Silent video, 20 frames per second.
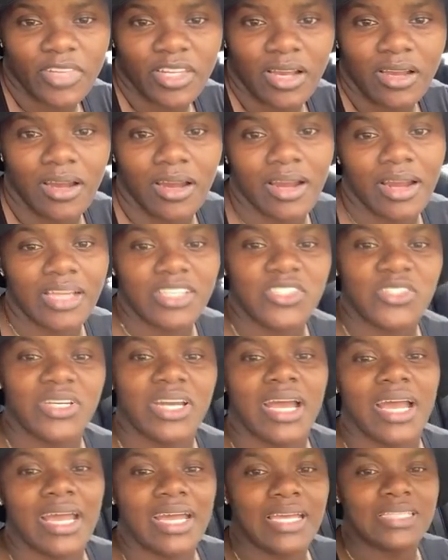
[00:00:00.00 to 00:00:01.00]
All right, you
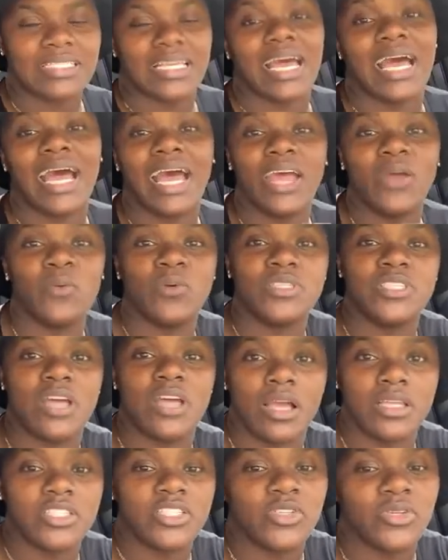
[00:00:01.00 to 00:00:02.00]
guys. I will
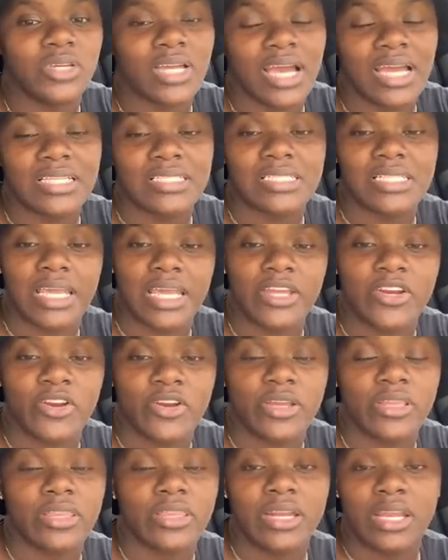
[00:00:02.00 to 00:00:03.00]
talk to you guys later
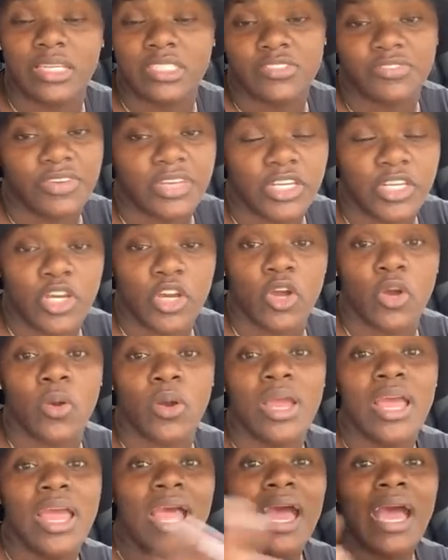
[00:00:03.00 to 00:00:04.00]
in the next video.
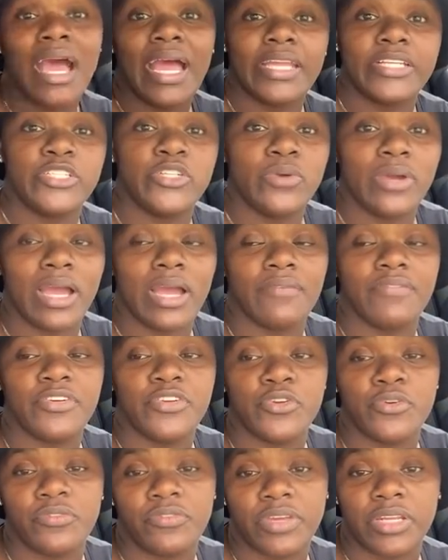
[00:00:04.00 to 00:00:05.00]
I do have a
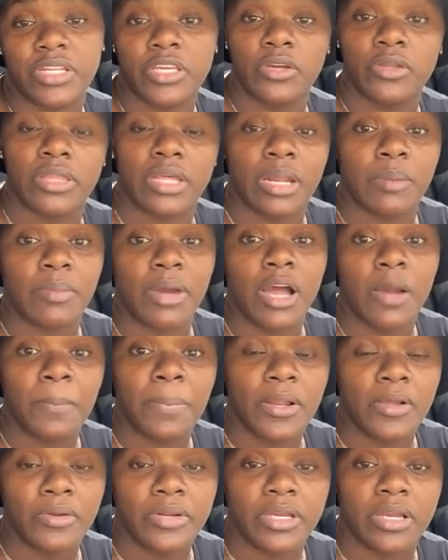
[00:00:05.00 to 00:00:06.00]
new video that I'm
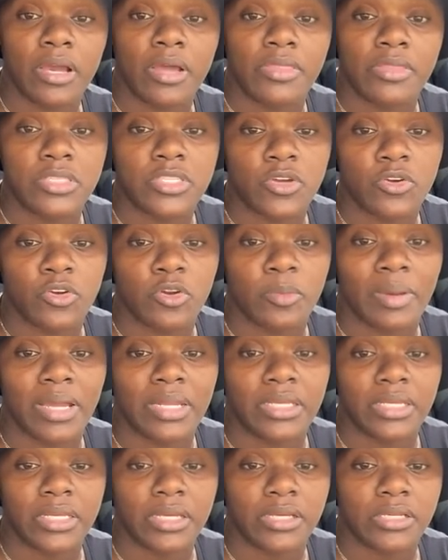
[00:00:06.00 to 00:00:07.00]
uploading on the Total
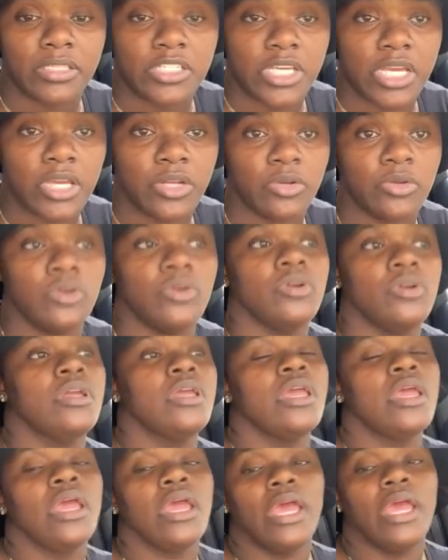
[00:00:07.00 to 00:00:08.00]
Body Care channel.
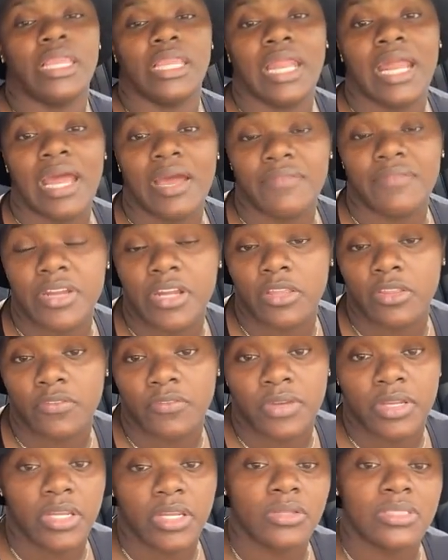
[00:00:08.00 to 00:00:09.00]
And then I have another
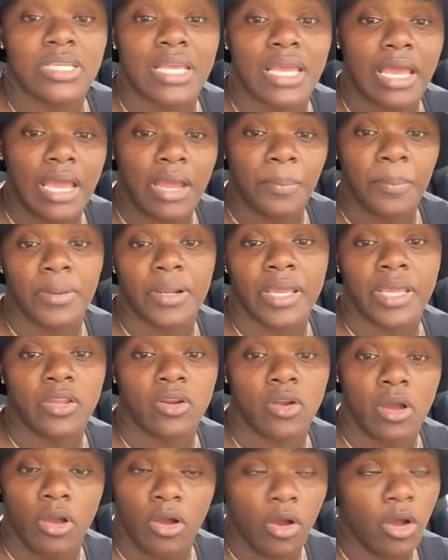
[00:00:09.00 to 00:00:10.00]
video to upload,
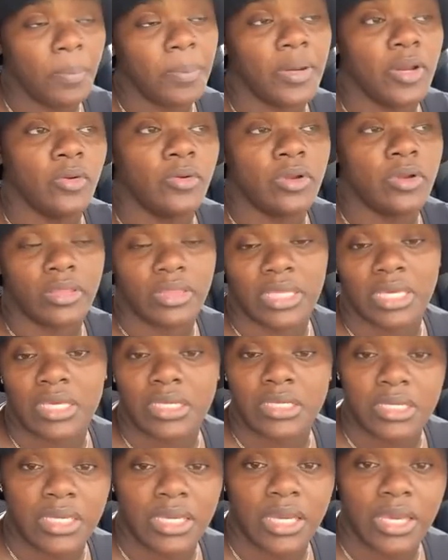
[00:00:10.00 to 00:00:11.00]
uh, upload on the
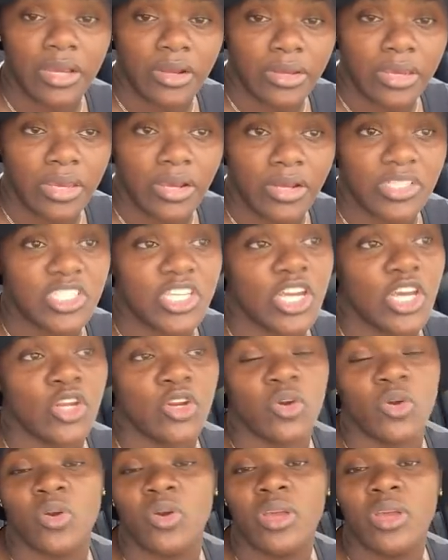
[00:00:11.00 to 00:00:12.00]
Elite Hair Care
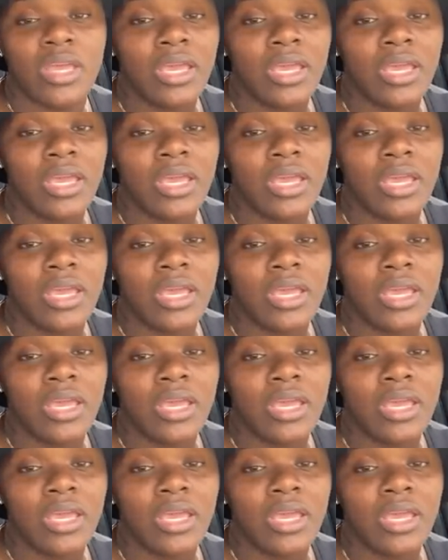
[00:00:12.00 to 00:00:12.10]
channel.